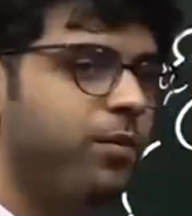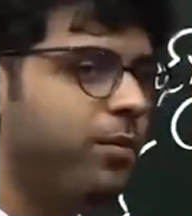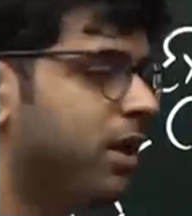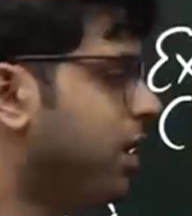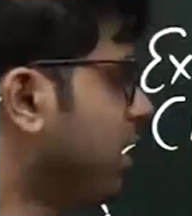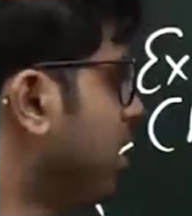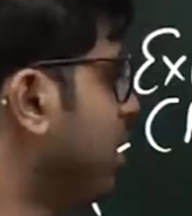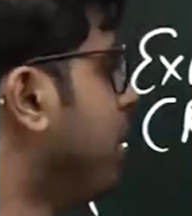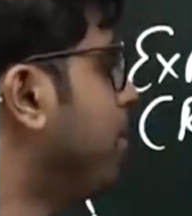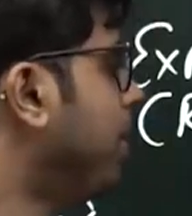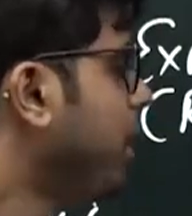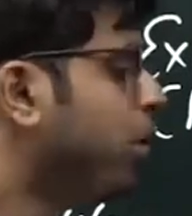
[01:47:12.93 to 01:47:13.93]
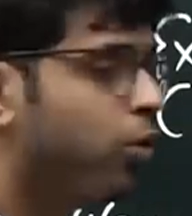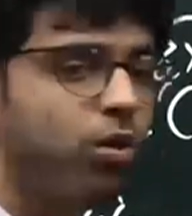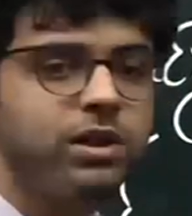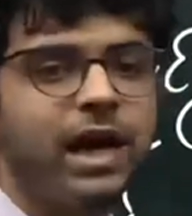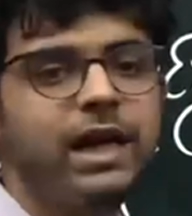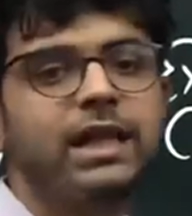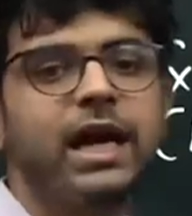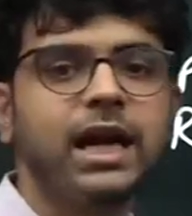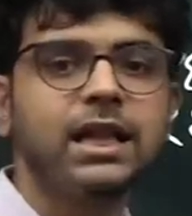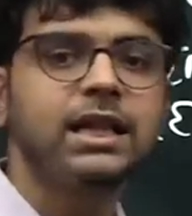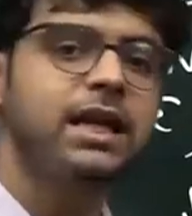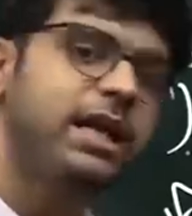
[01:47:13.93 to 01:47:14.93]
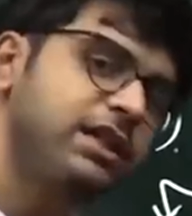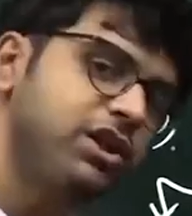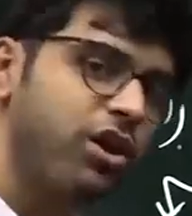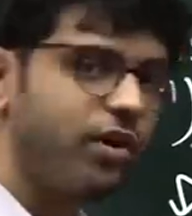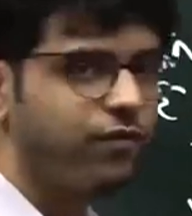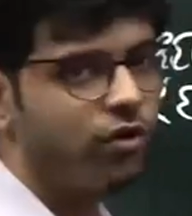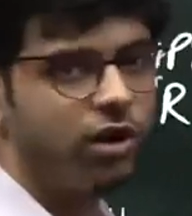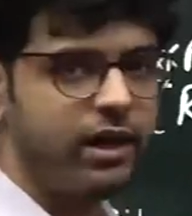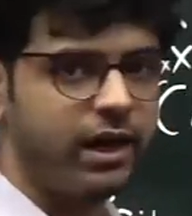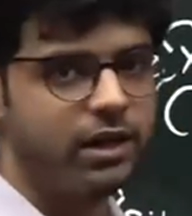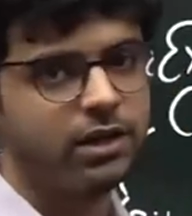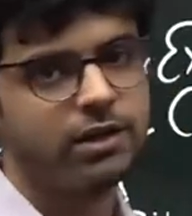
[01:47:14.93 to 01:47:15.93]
here, but know that they are in the nature of non-debt.